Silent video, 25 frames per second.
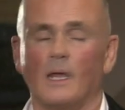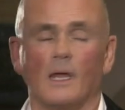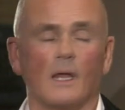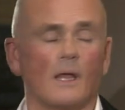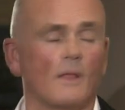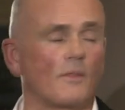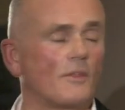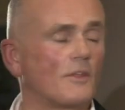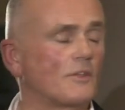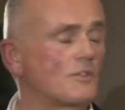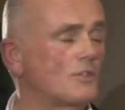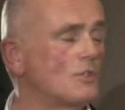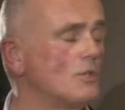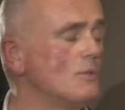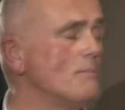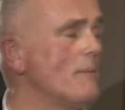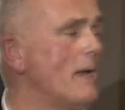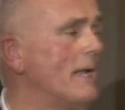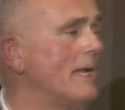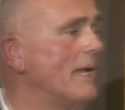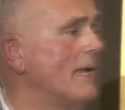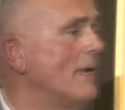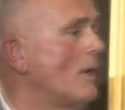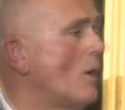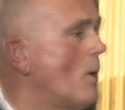The two men
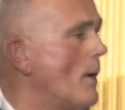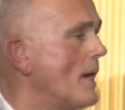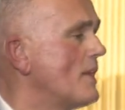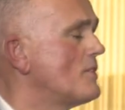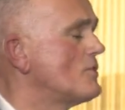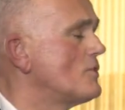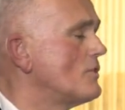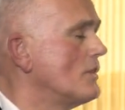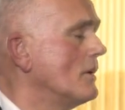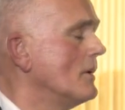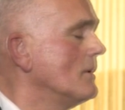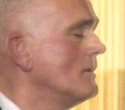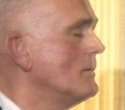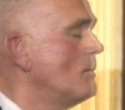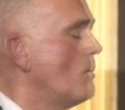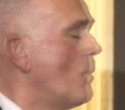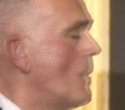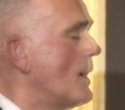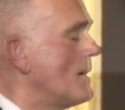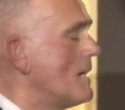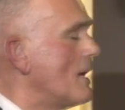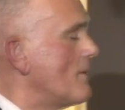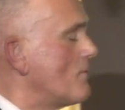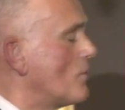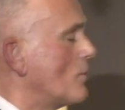in question, one
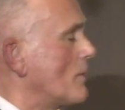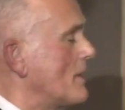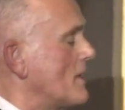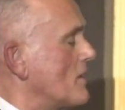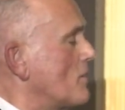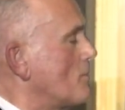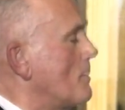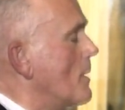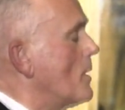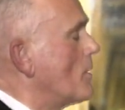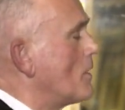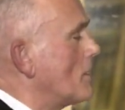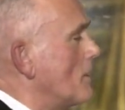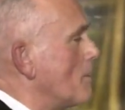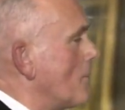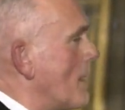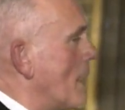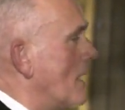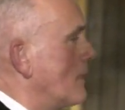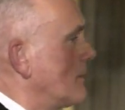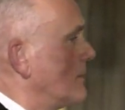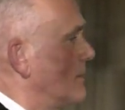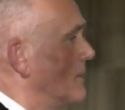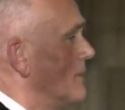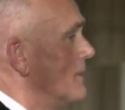I've already spoken about,
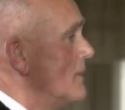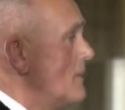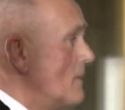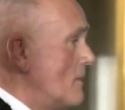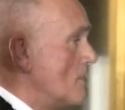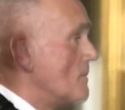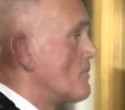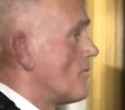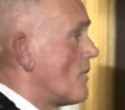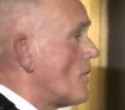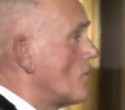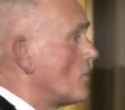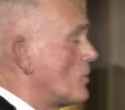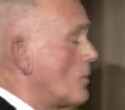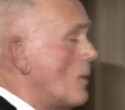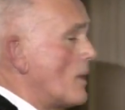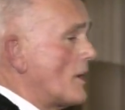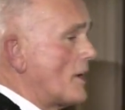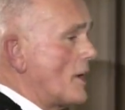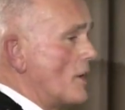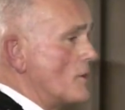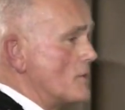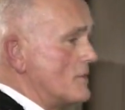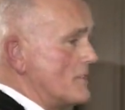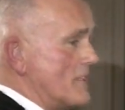Francois
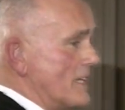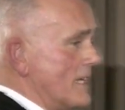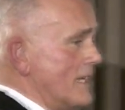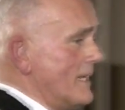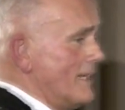Coty,